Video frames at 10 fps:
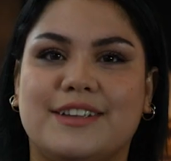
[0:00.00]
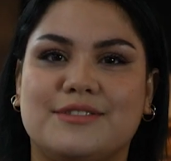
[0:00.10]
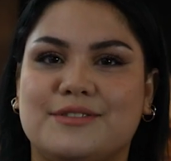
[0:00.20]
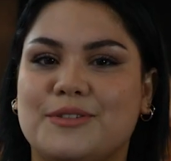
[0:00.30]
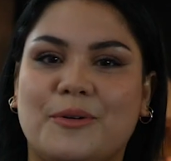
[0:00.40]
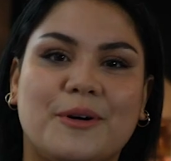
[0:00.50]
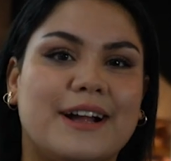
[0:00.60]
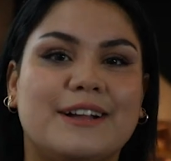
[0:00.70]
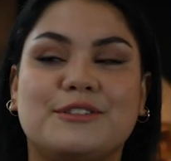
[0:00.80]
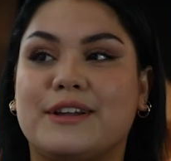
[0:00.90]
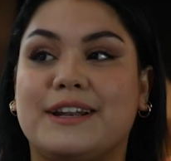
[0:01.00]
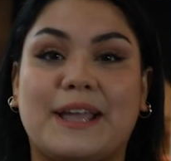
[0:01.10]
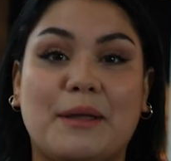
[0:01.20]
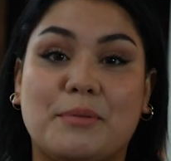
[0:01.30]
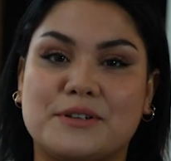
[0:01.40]
Like, or look at a
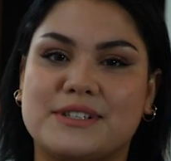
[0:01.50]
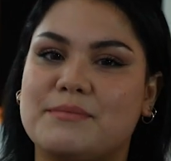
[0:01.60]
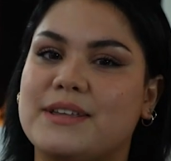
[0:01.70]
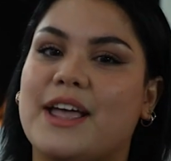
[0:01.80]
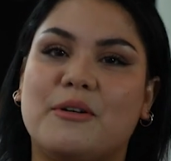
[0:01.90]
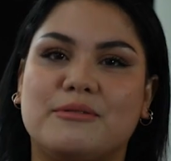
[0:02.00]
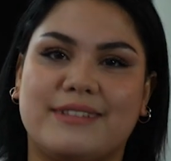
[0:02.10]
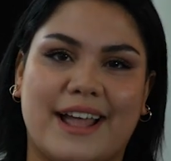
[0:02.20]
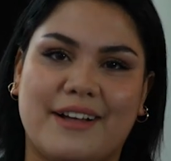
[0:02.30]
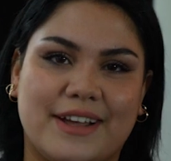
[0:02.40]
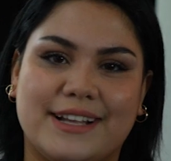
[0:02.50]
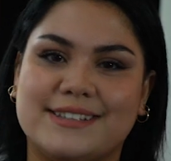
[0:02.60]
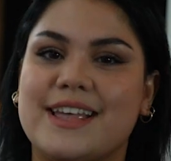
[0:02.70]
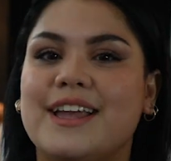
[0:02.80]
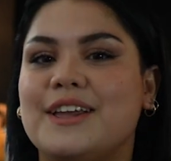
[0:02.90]
gay person and be like, oh, they have AIDS.